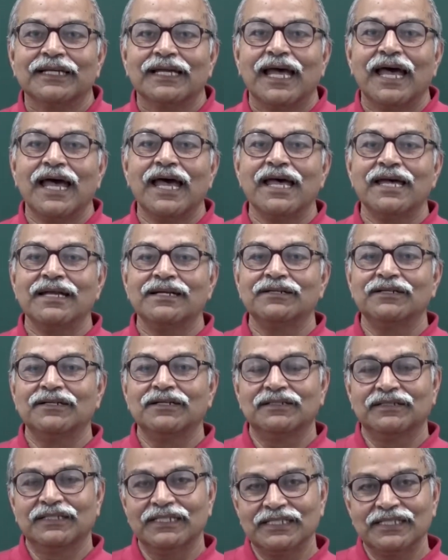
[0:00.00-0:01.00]
and
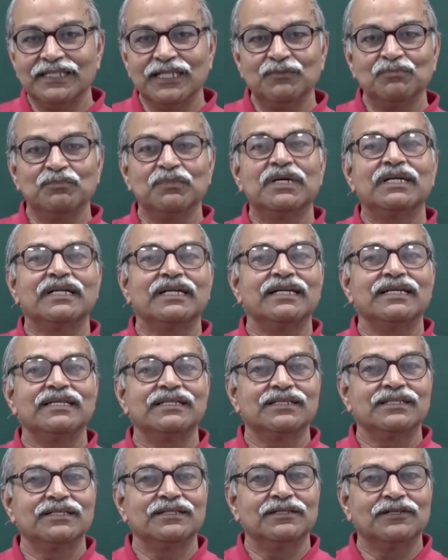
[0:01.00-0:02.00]
this number
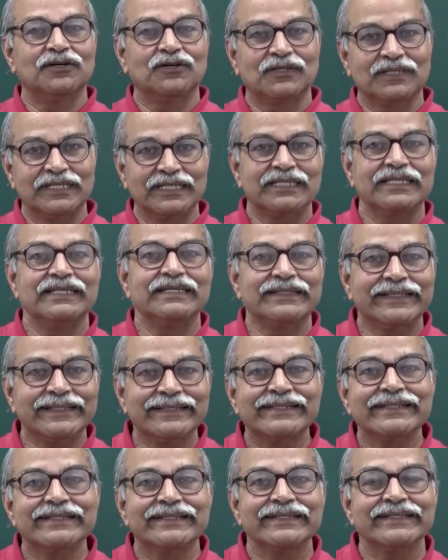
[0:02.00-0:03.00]
is or this
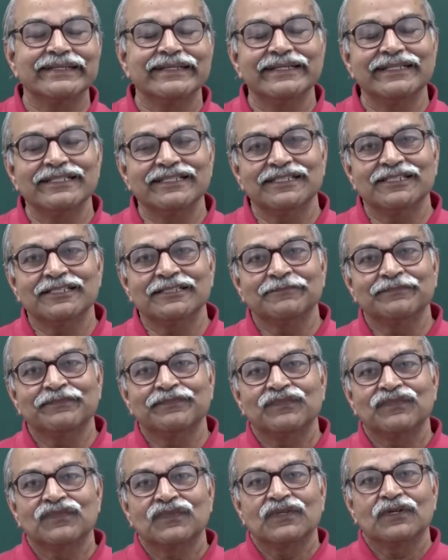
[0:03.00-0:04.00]
intensity is
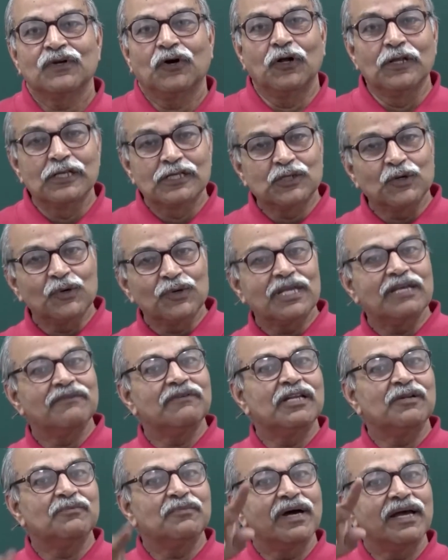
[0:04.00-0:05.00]
also
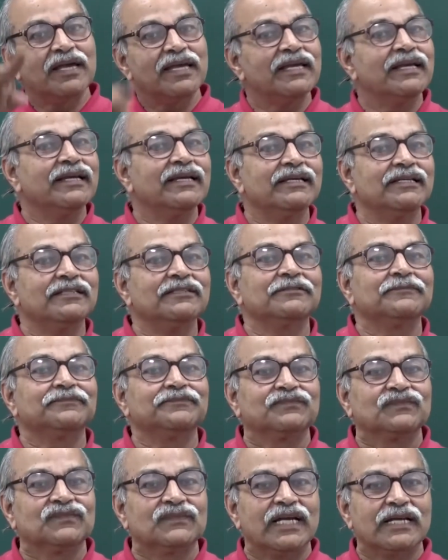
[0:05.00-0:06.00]
given by
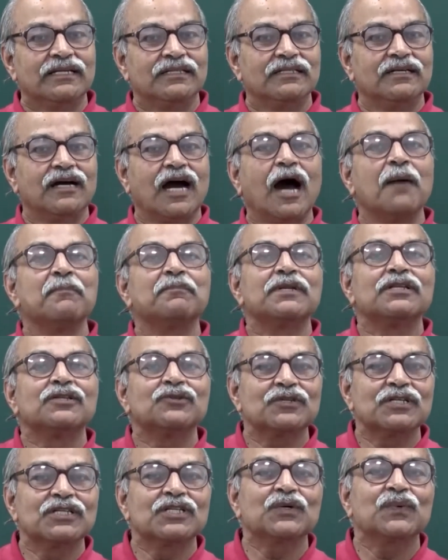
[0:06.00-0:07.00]
that
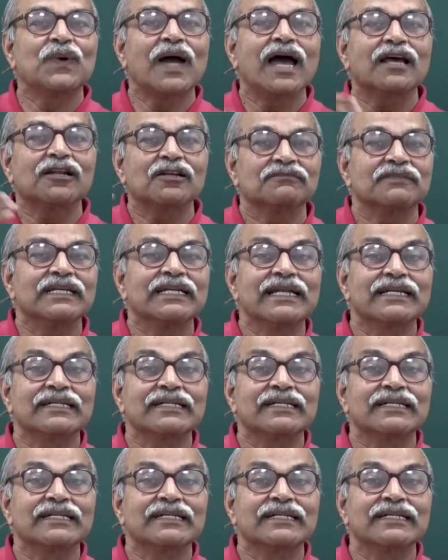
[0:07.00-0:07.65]
amplitude square of the